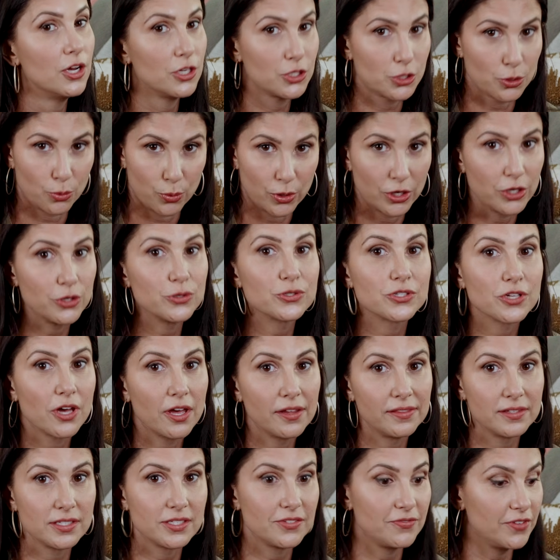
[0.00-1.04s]
So what you saw
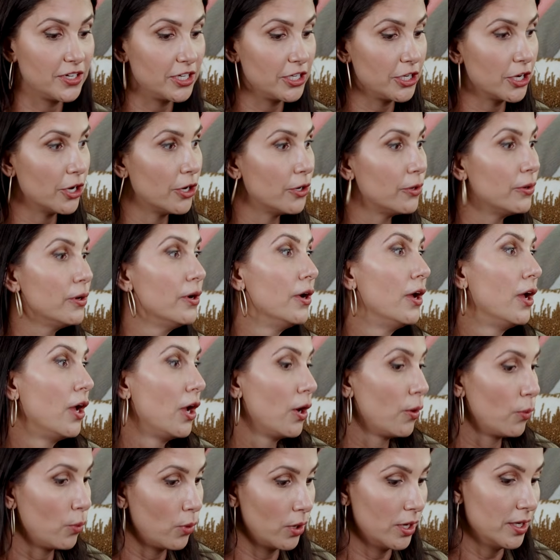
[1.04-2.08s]
in this video
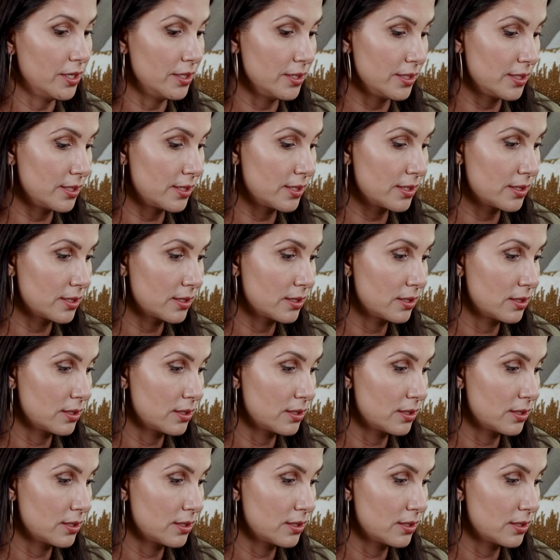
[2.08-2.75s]
was,